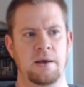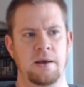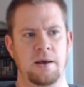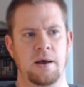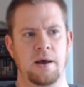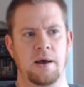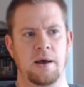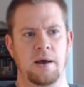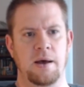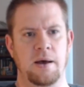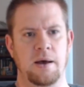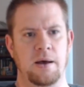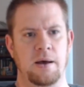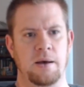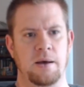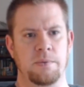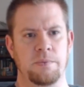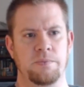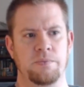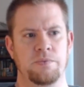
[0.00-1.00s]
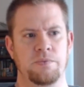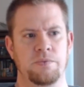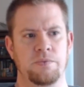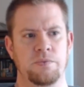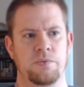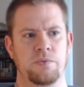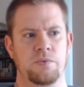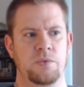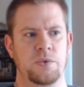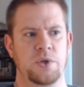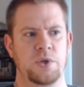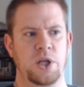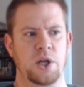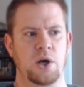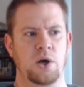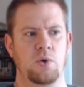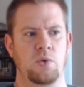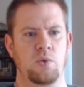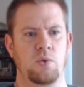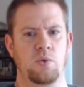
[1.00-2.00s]
You
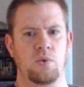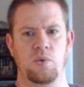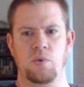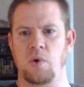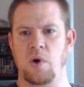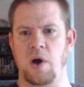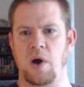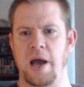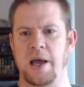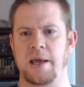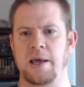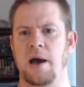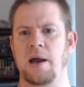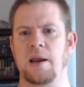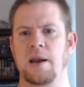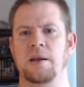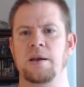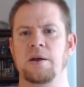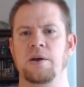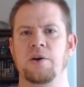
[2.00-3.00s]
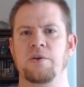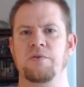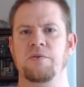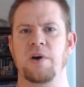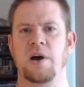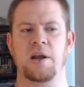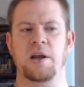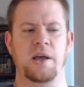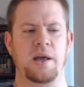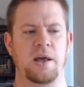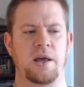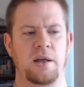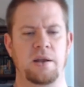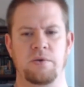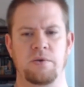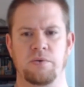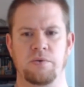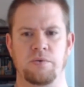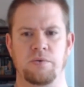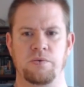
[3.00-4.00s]
know, I got into Vonnegut
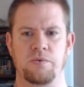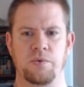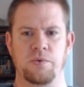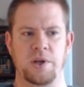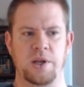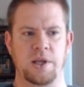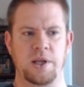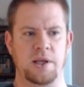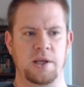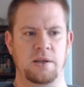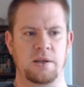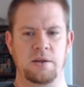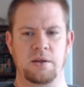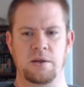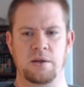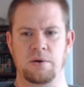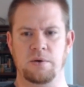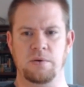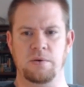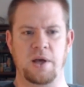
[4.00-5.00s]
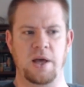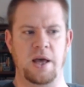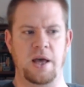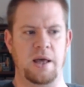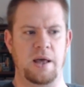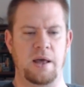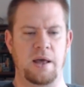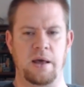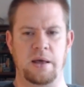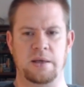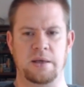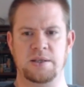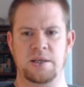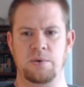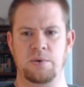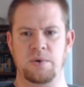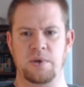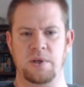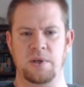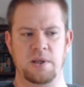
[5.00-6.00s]
reading, you know, as
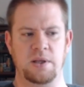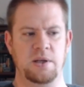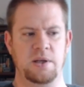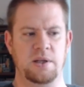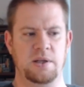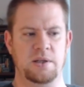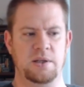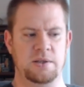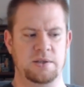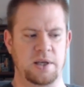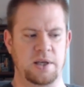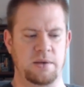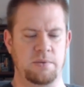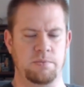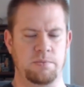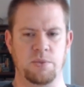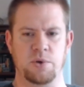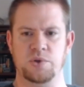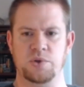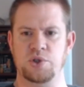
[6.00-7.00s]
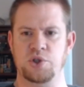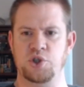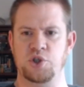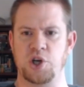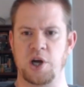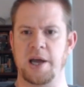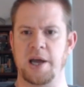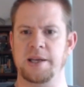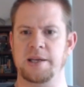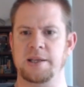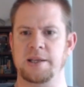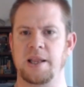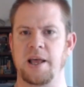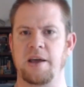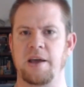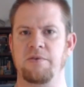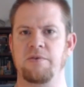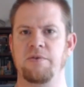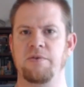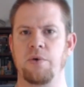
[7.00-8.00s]
he in his like most giant
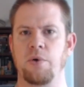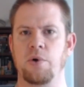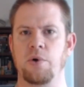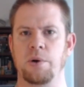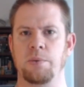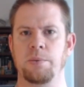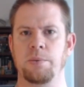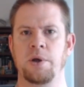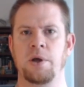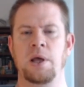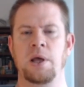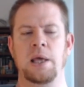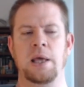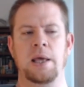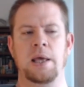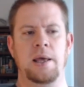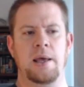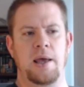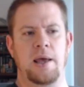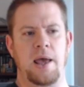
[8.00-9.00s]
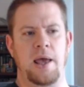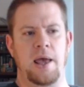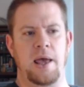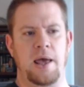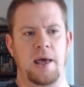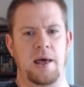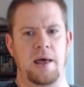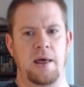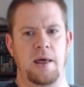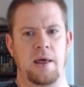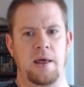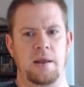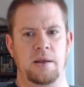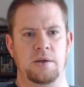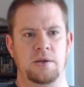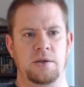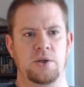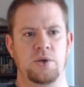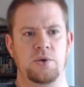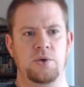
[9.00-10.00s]
like form, and
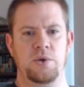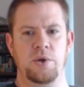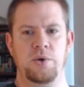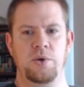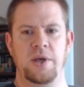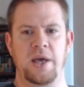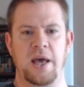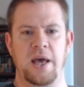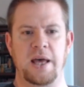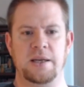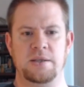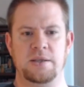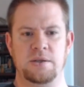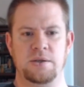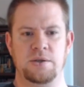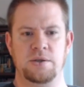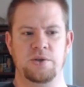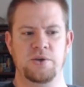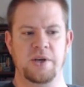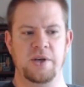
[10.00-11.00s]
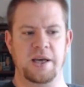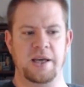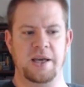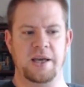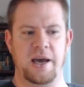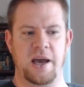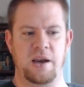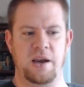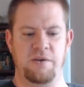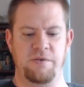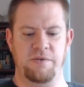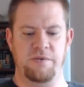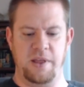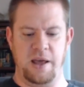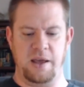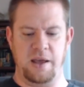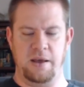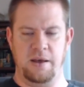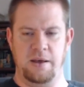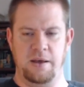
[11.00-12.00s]
you get kind of
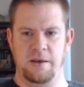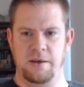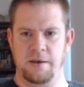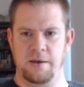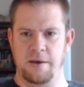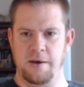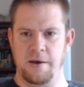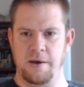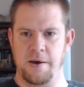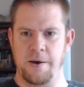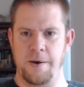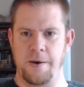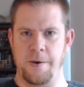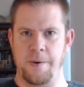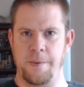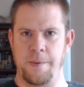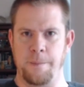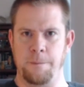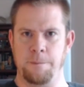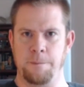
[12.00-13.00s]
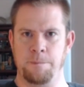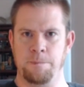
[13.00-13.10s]
like, you know,